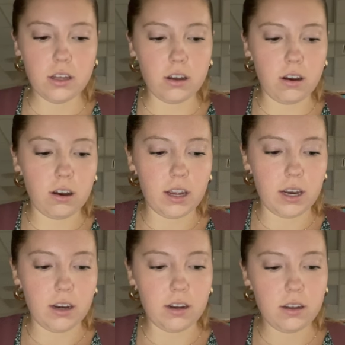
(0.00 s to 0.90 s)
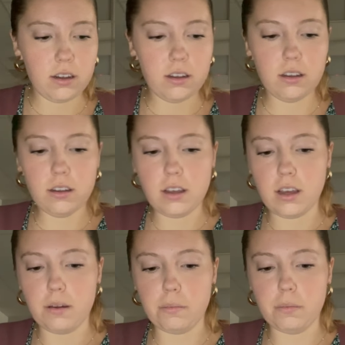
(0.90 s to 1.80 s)
on
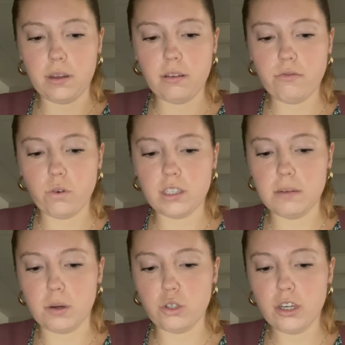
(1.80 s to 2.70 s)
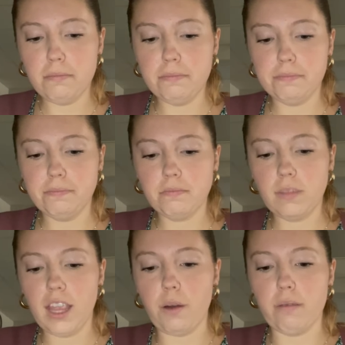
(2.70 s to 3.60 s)
um force and motion.
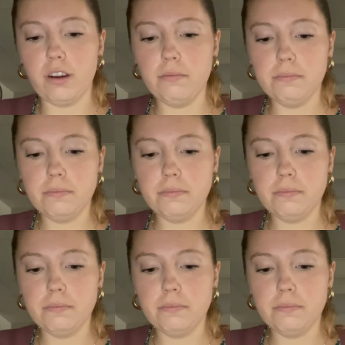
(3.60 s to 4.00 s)
However,